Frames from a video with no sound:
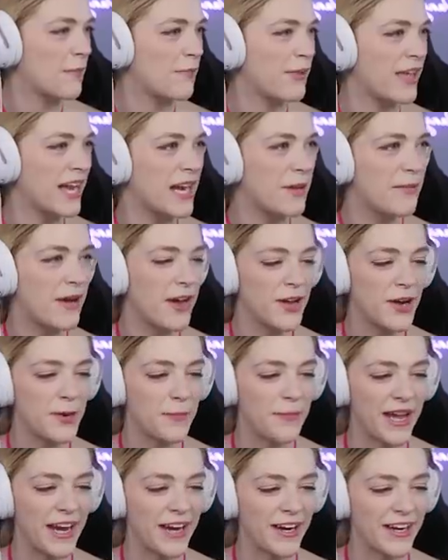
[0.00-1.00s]
Complain about your
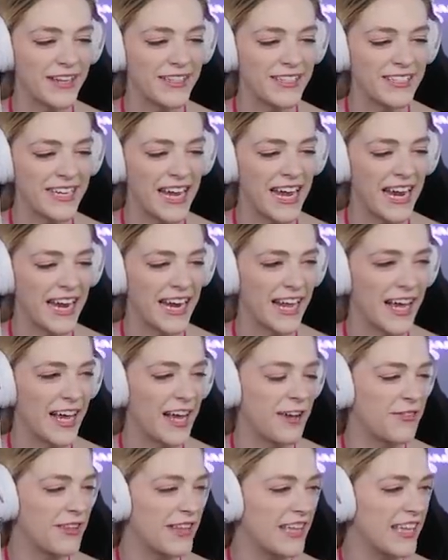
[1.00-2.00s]
parent to Hannah.
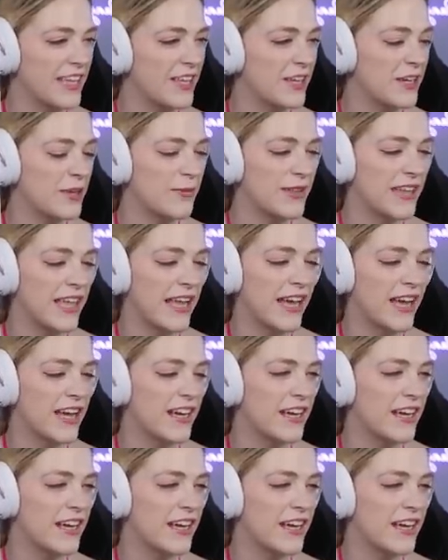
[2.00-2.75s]
I feel like you could be like,